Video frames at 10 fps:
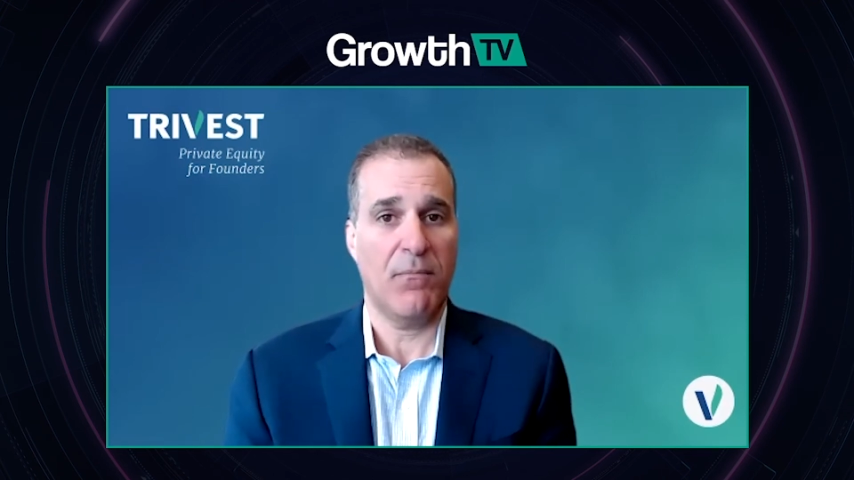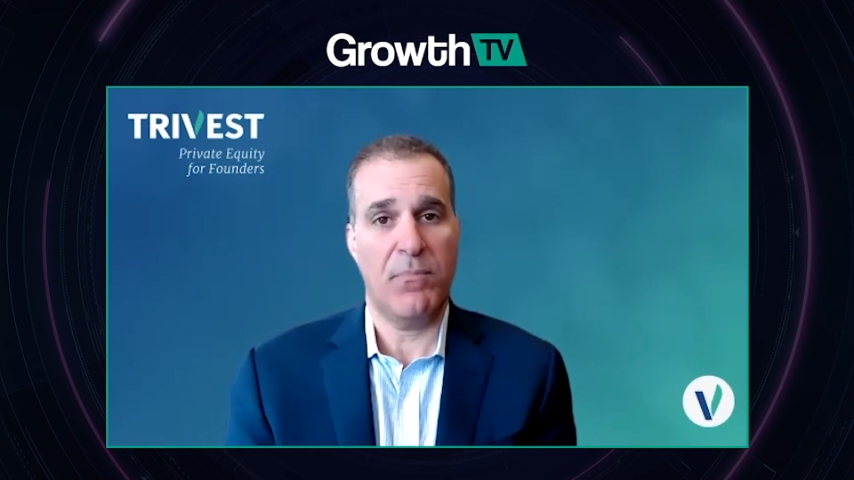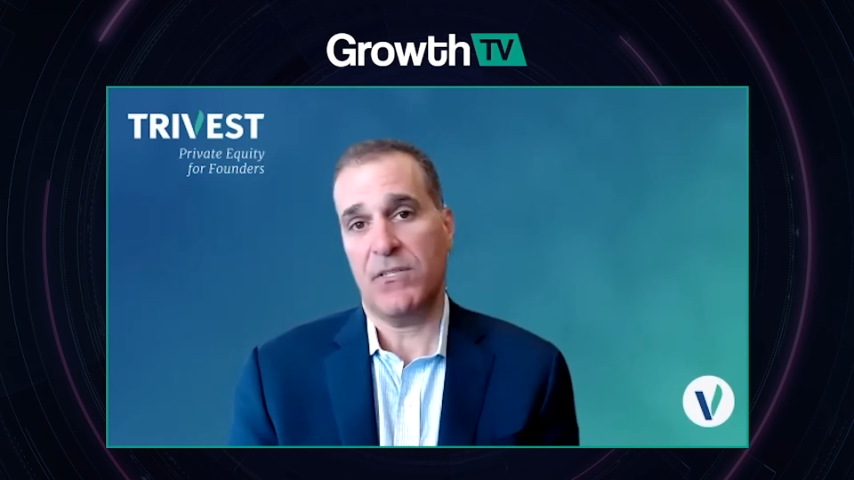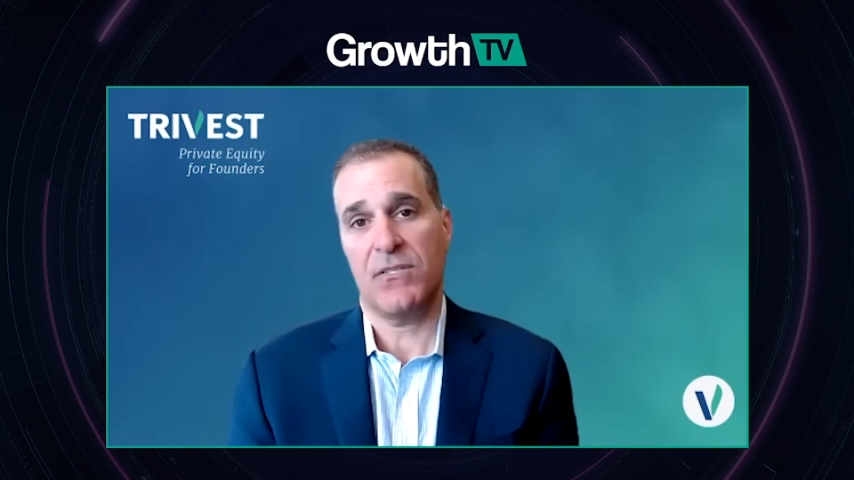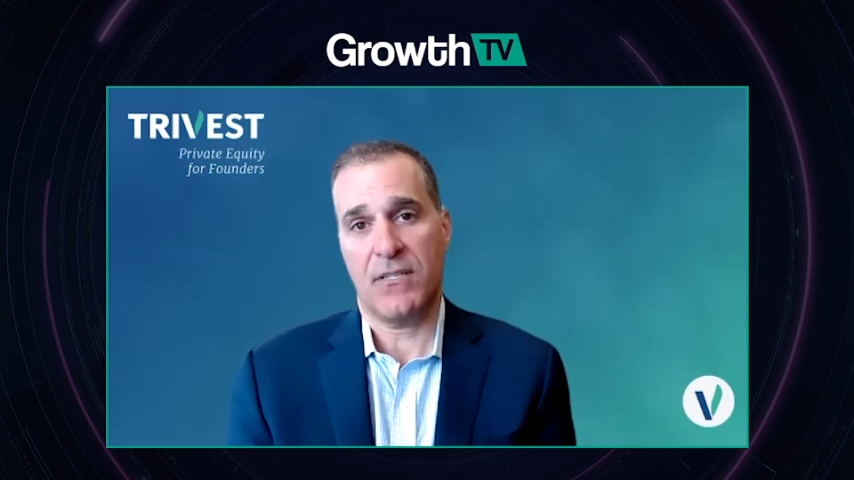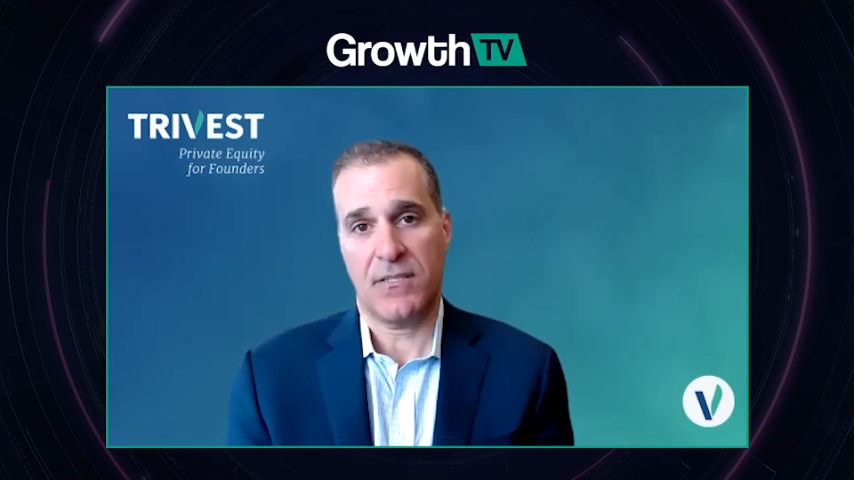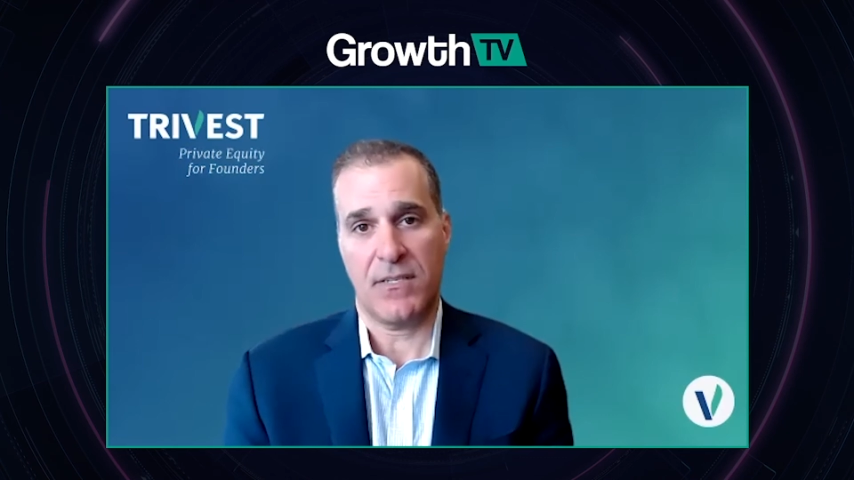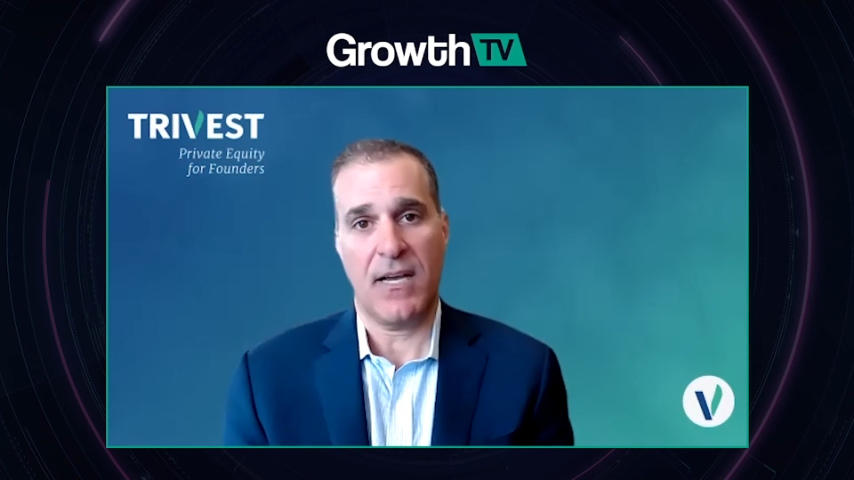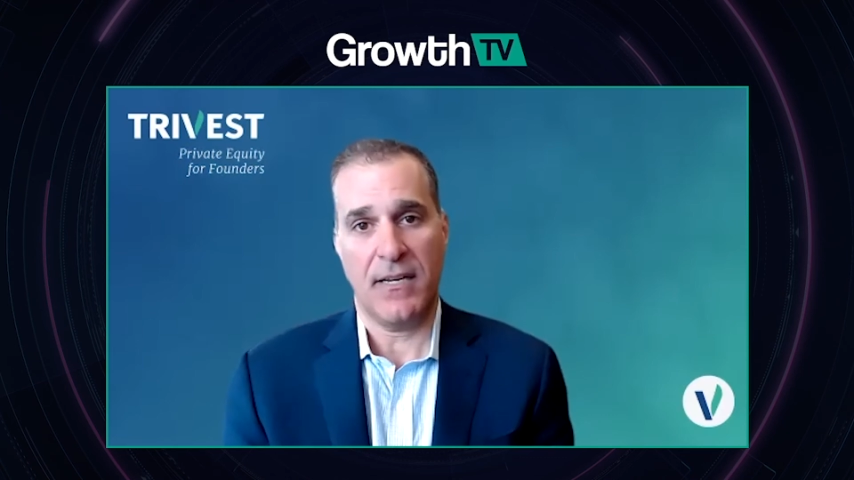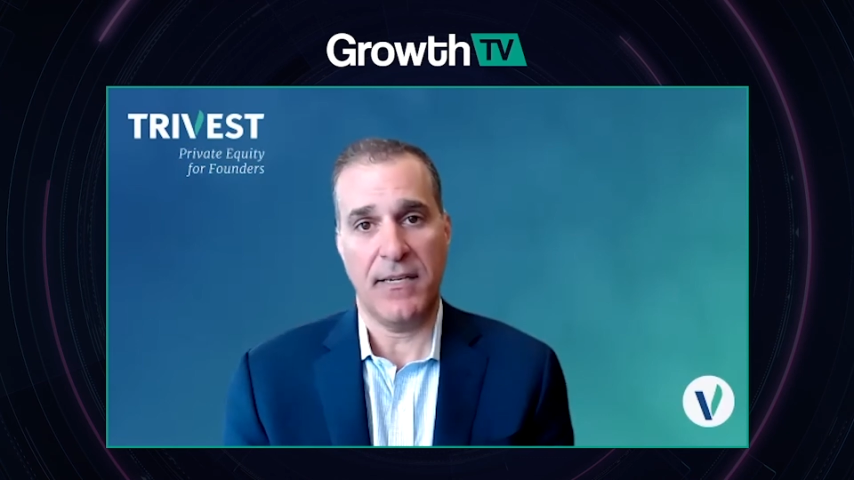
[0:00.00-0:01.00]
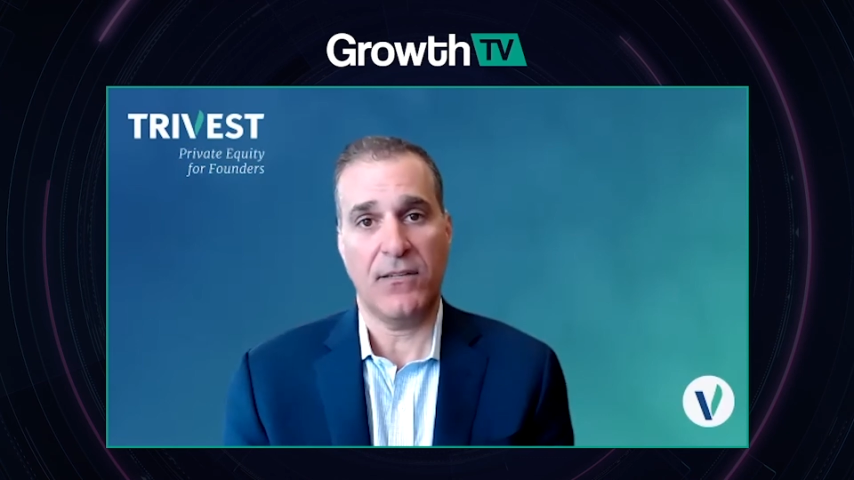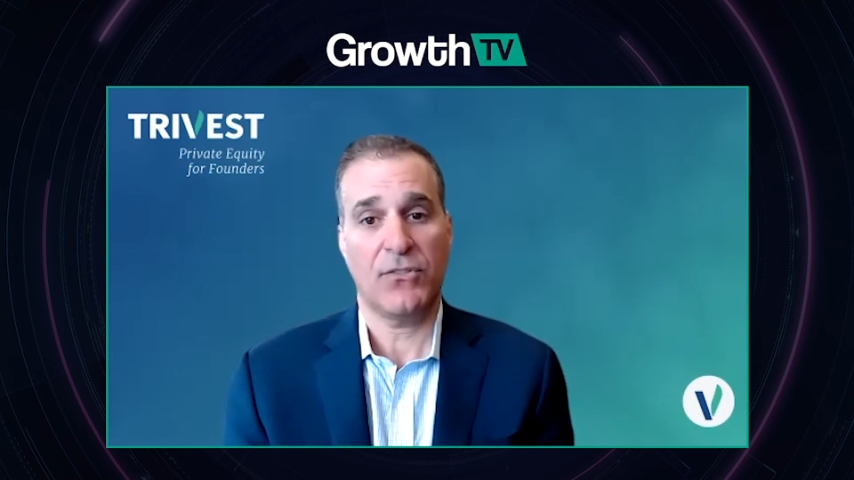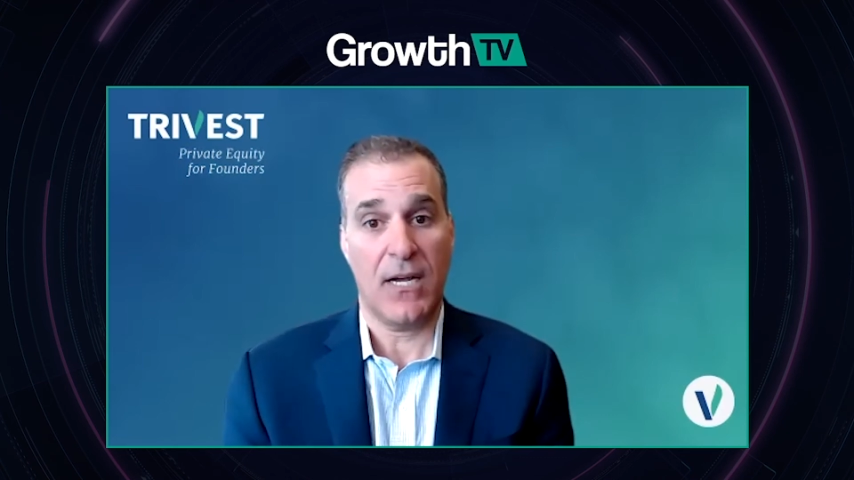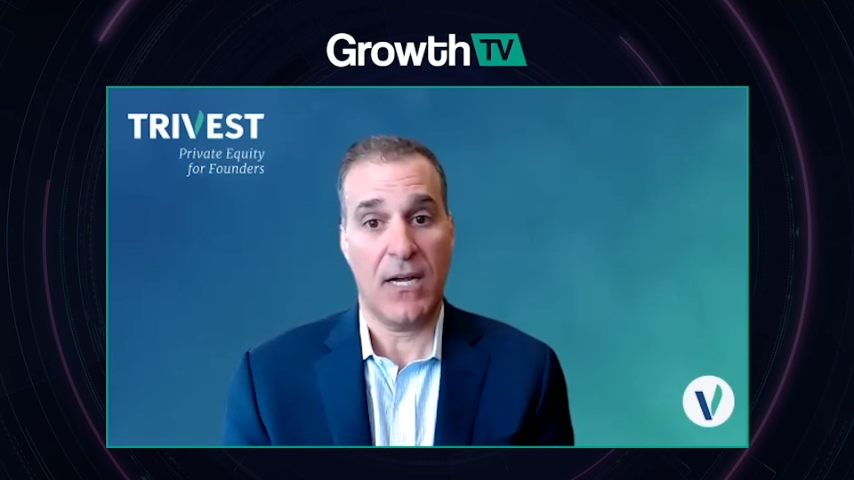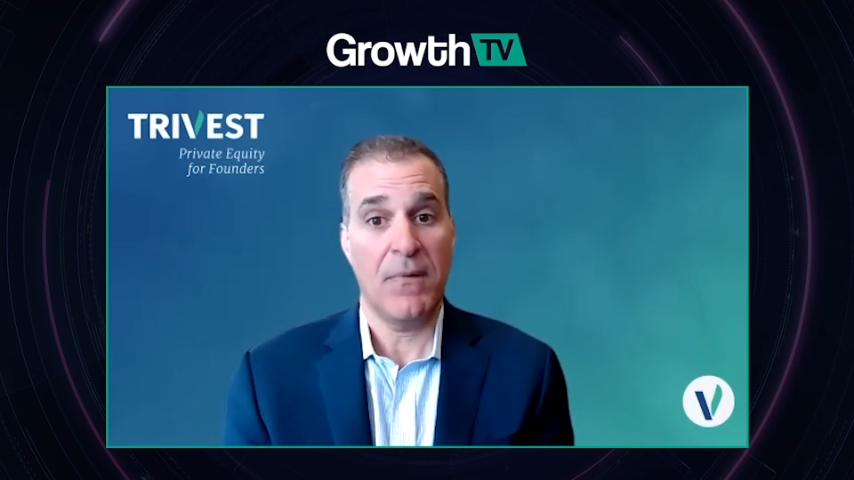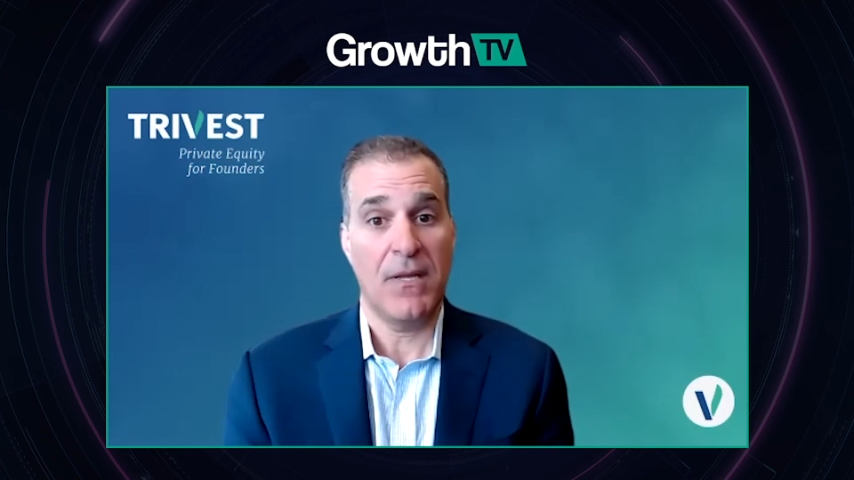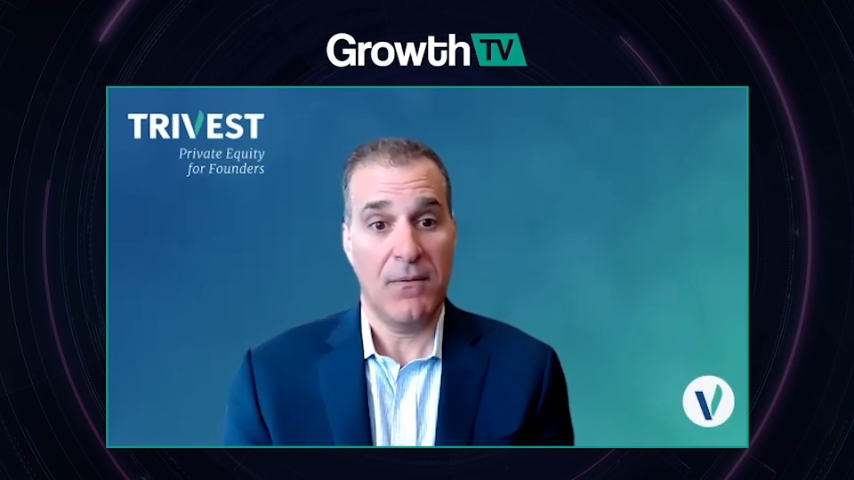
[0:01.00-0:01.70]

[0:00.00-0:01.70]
business, not a deal shop,